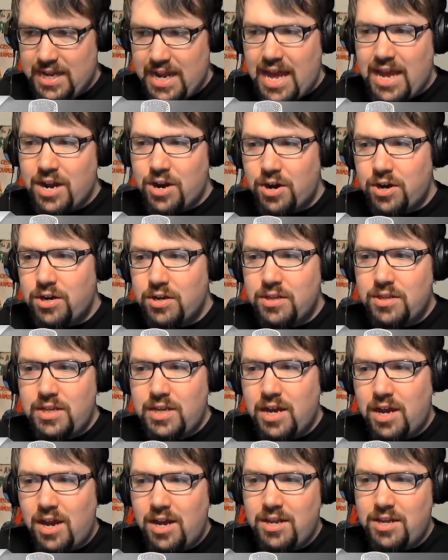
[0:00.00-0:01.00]
and I heard
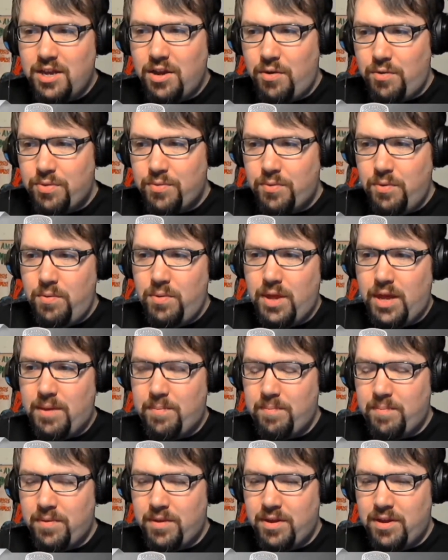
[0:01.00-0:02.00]
the audio through
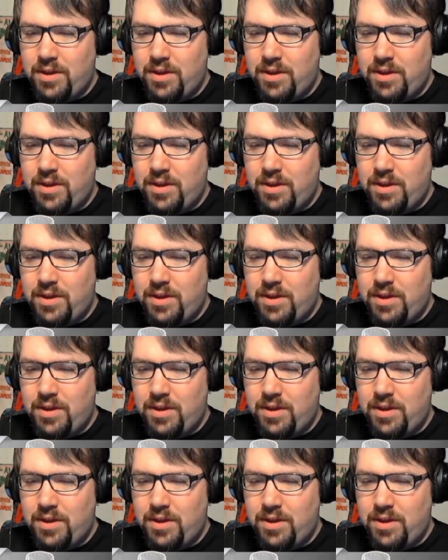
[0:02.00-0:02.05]
them,